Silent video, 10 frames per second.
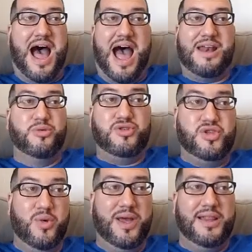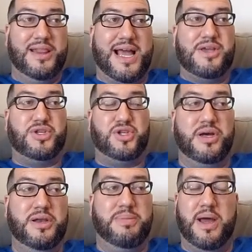I don't do it like I
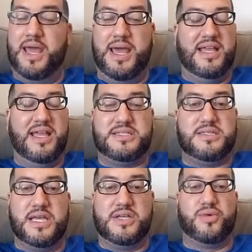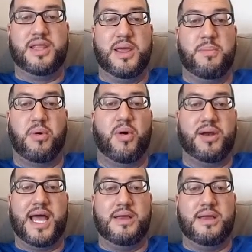should, but it's really
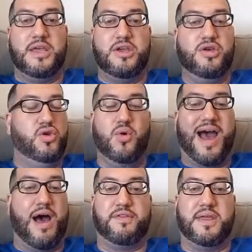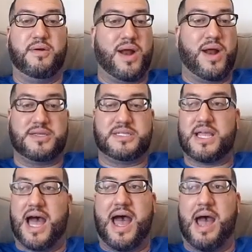important that you have to rest.
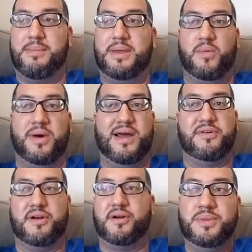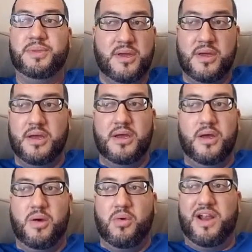I mean, whatever
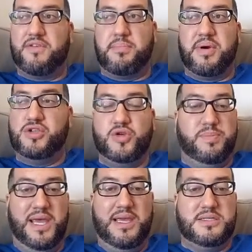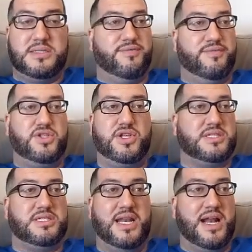brings you peace, if it's
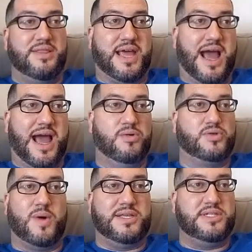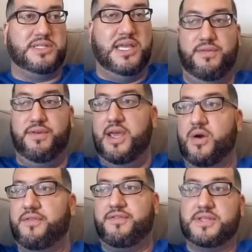just sitting on the couch watching TV,
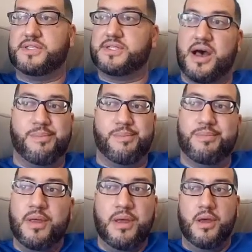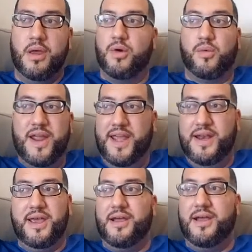or if it's
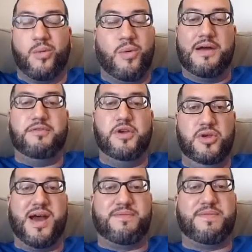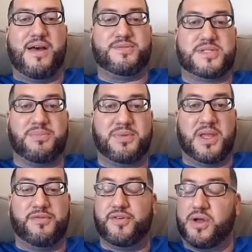reading or whatever, you have to have
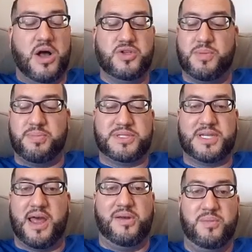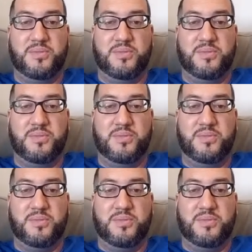something for 100%.